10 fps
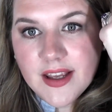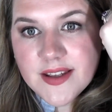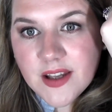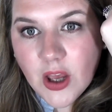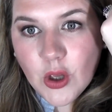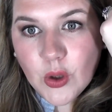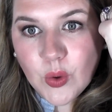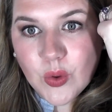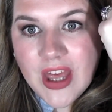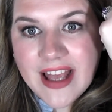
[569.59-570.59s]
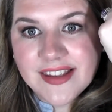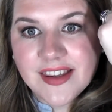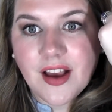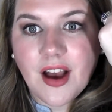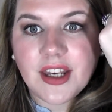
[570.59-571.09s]
So that's
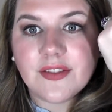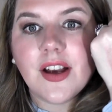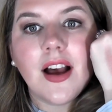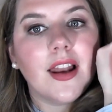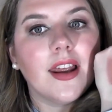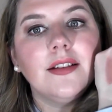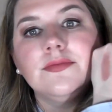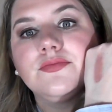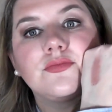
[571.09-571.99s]
the kind of colour.